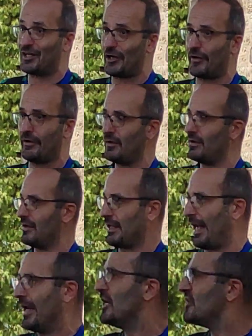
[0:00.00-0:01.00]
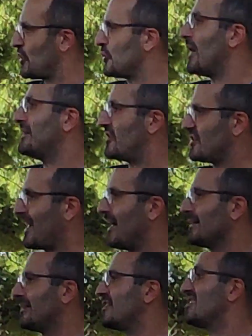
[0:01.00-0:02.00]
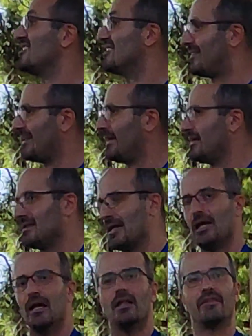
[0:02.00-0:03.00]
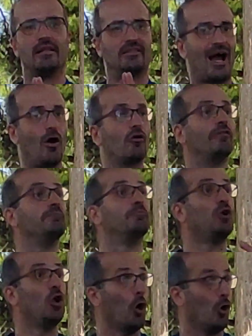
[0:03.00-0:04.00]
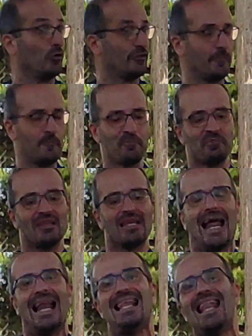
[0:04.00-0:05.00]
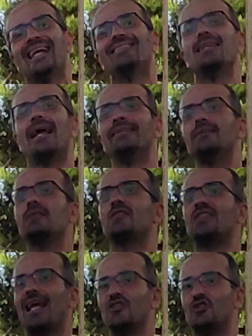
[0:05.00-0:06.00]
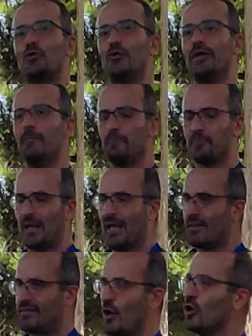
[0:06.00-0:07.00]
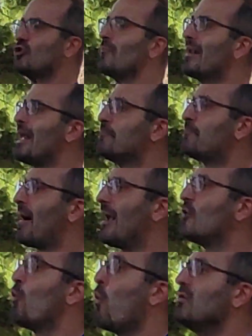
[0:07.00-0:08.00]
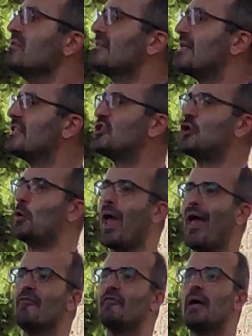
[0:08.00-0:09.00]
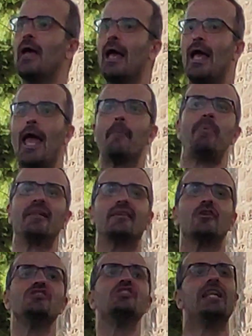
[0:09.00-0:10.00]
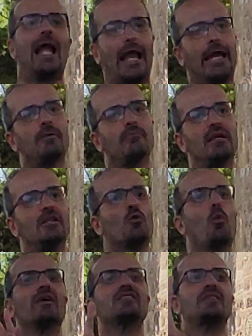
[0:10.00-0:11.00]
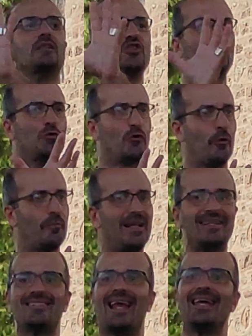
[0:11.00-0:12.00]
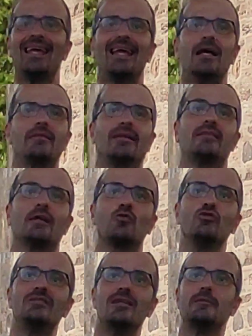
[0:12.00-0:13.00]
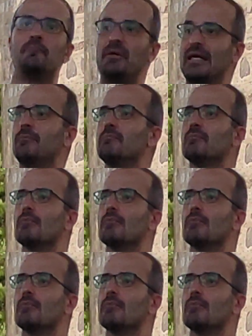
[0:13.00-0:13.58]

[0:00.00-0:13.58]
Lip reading: here. So you understand, it is indeed the Tower of Blood. Late 19th century, the Ottoman Empire wanted to have a better name in Western Europe. Let's say that they couldn't be